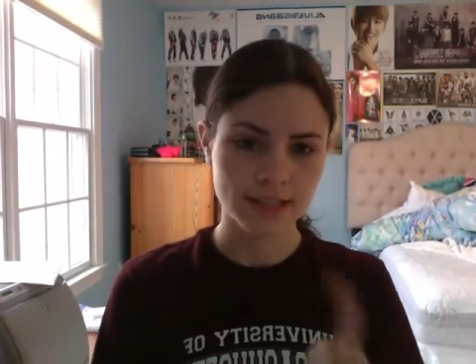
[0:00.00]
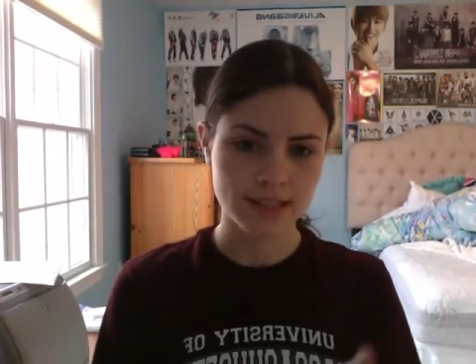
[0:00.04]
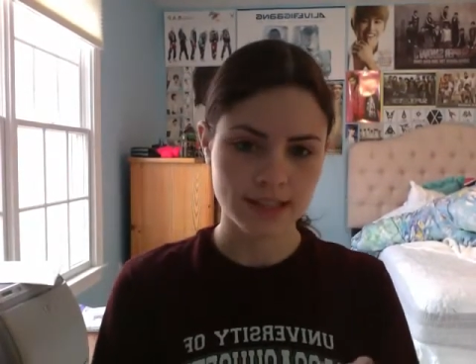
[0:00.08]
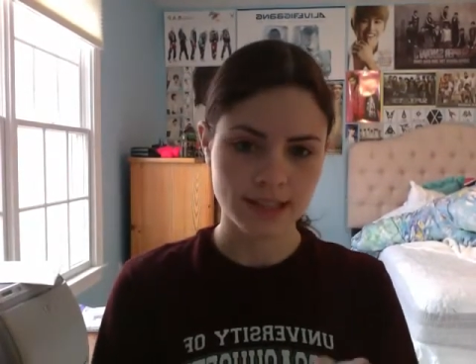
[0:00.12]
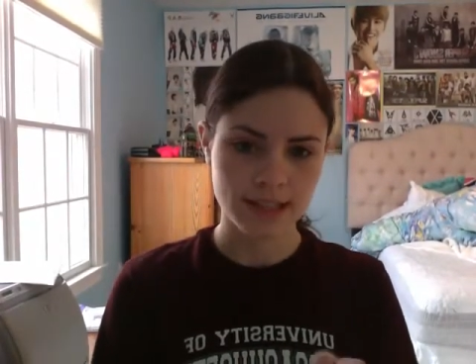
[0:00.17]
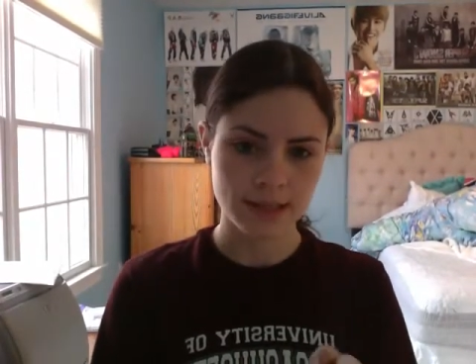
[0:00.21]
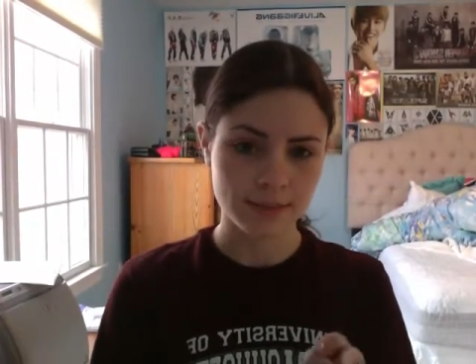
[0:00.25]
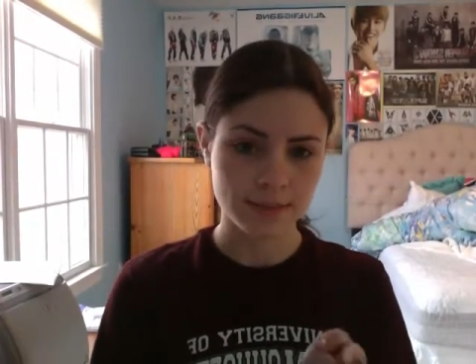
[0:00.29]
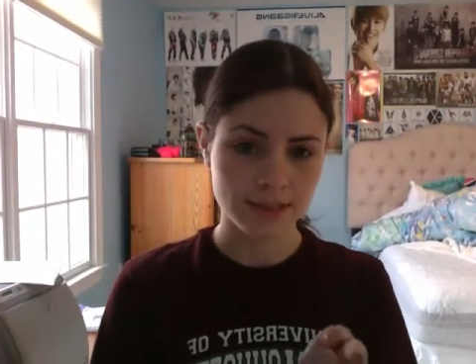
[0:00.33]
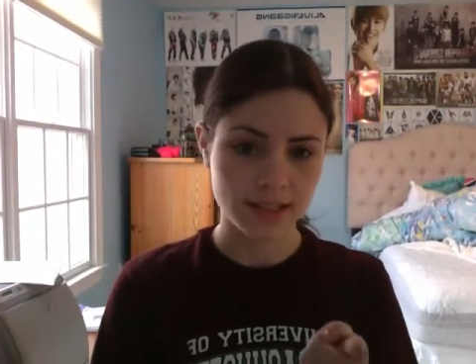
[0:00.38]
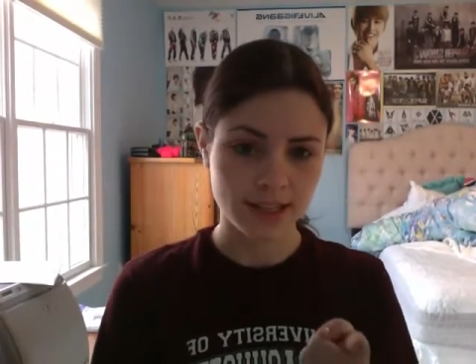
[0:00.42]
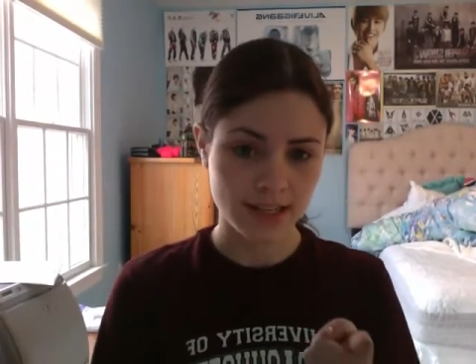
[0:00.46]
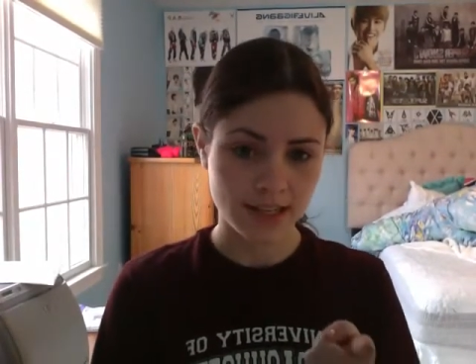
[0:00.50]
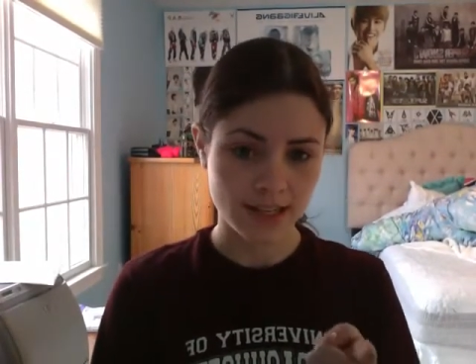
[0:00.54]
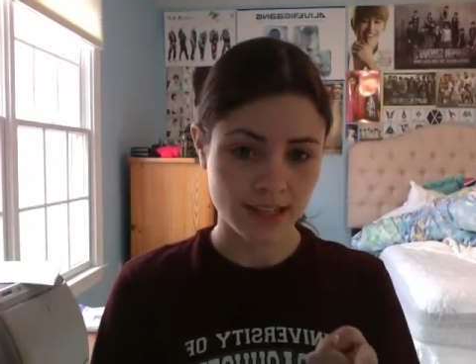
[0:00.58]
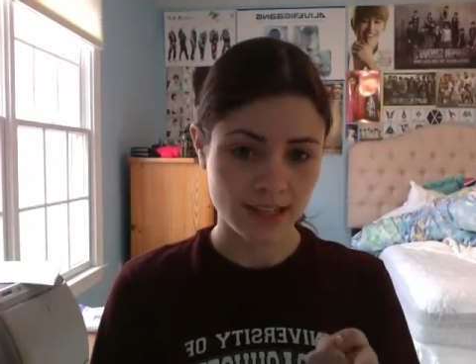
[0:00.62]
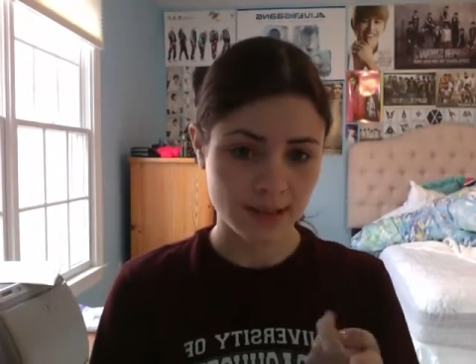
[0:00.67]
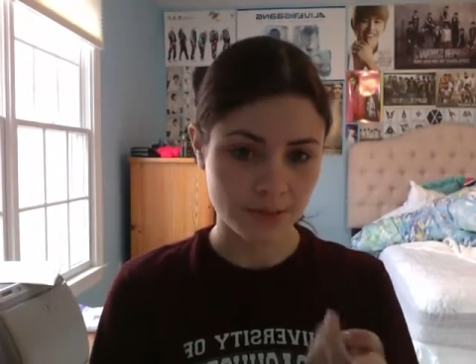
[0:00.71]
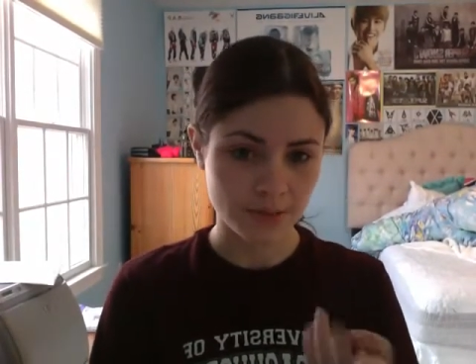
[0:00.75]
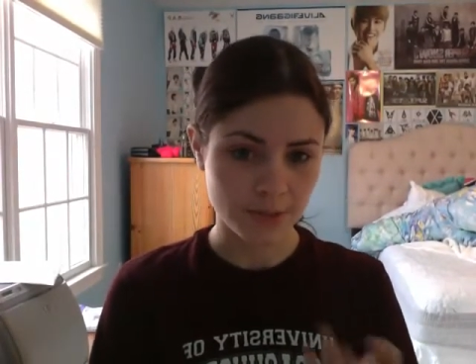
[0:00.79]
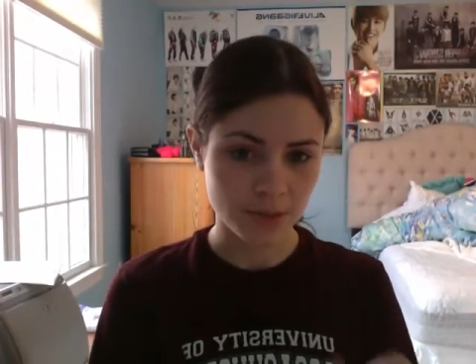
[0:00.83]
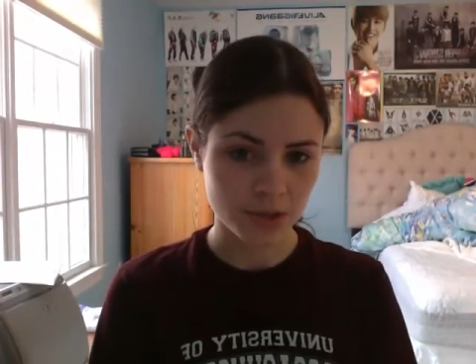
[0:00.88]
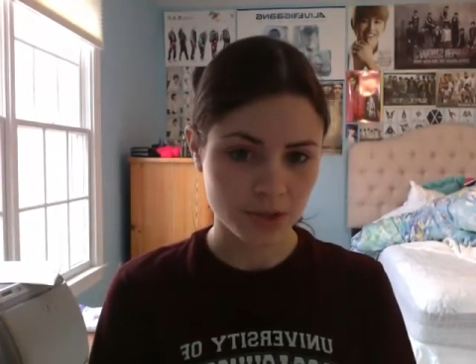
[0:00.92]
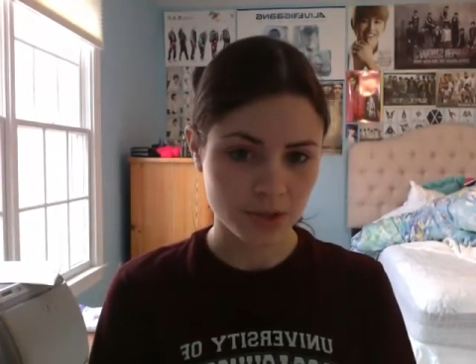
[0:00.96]
same state
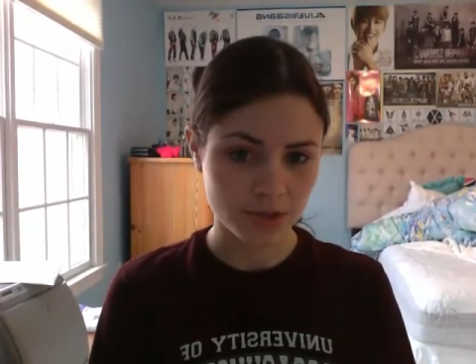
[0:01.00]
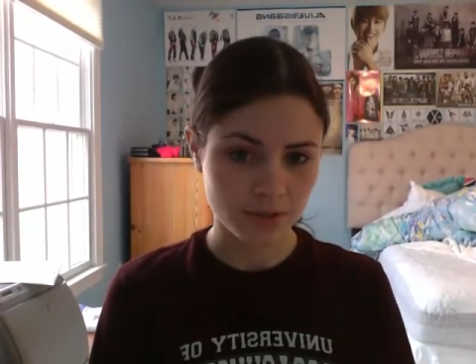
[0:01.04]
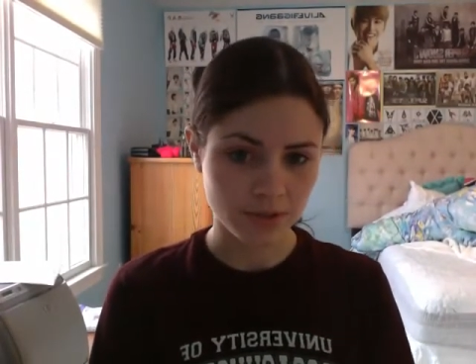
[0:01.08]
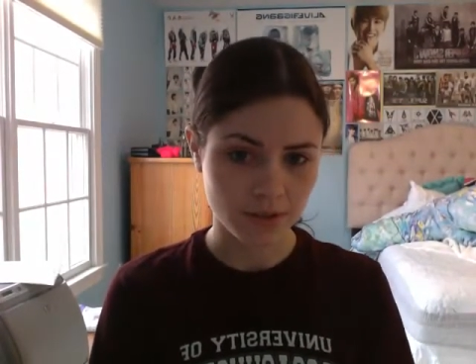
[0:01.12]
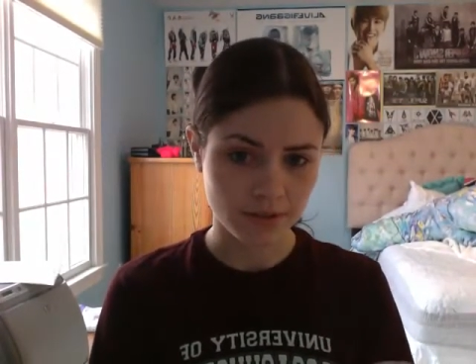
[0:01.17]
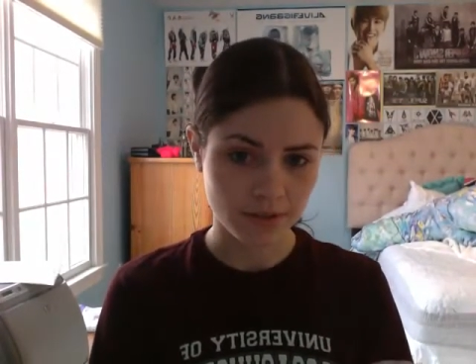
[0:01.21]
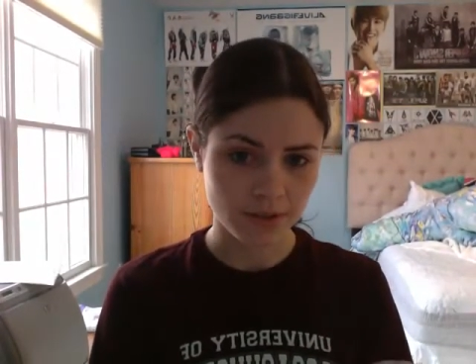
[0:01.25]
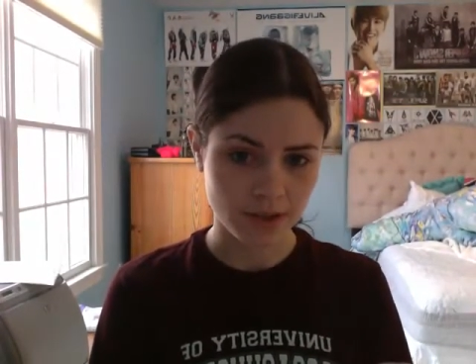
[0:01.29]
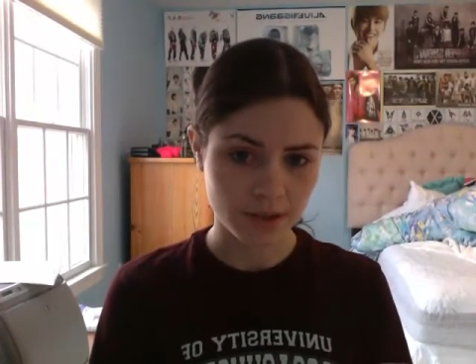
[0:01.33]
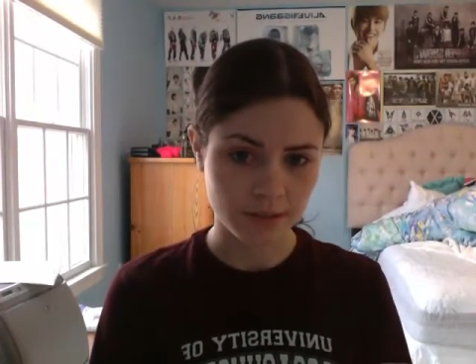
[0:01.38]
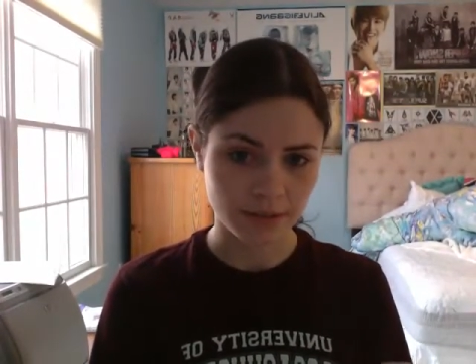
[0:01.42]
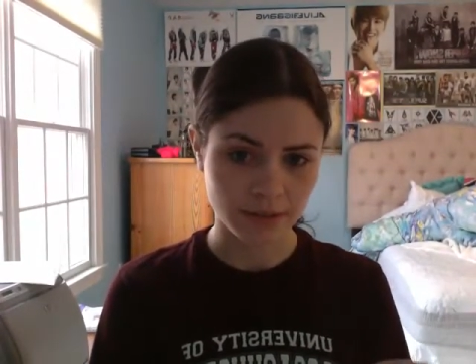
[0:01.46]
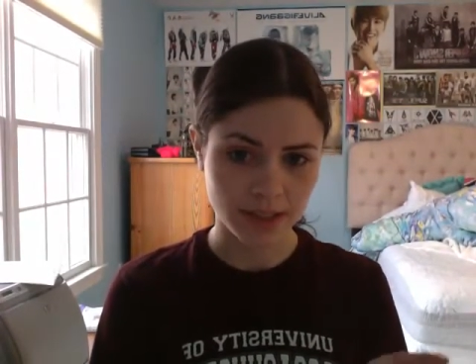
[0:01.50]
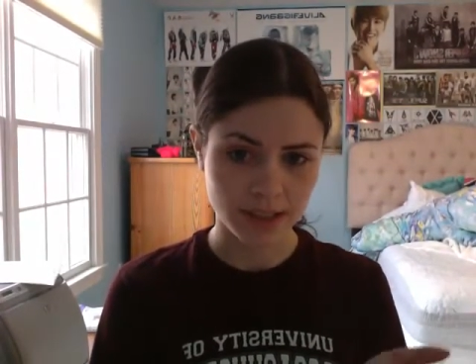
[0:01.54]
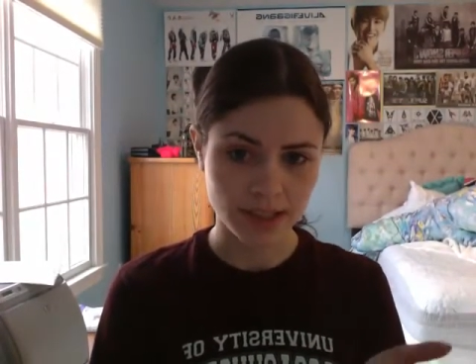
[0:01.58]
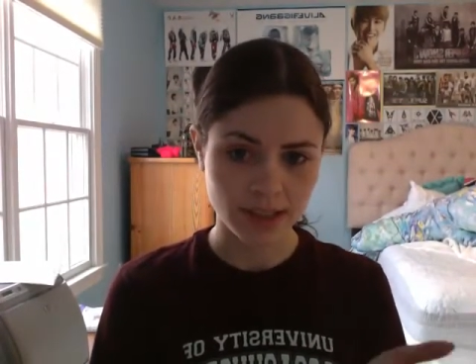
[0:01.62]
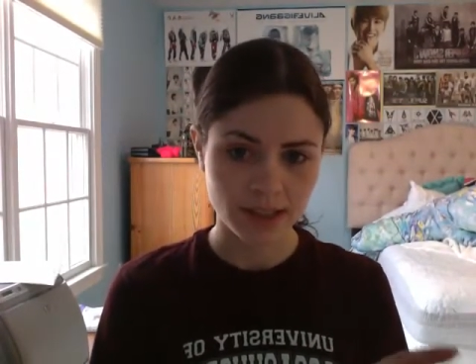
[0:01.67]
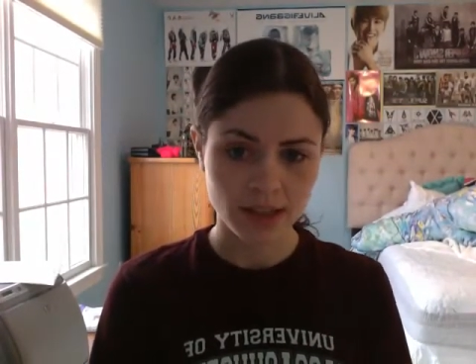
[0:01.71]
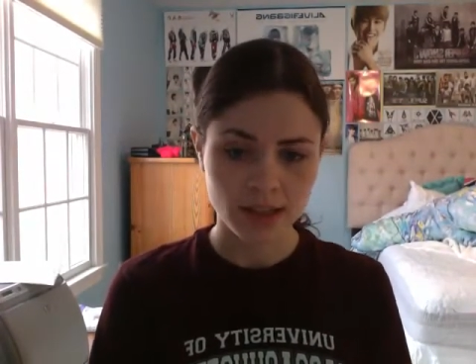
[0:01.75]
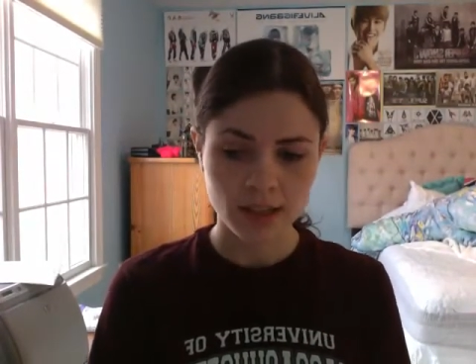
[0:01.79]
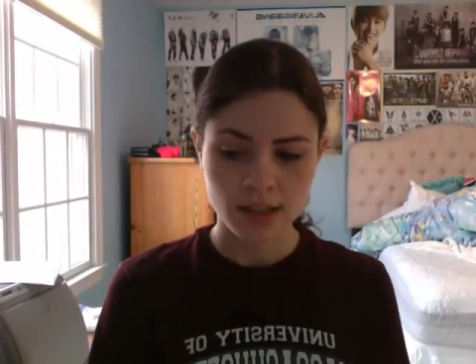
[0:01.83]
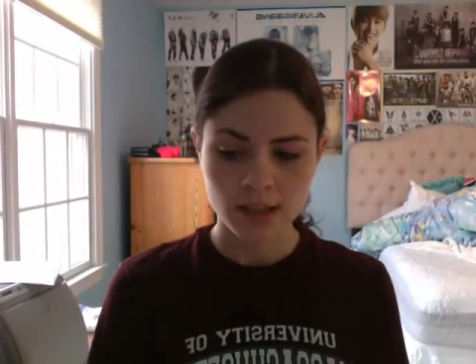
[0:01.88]
as most of our family,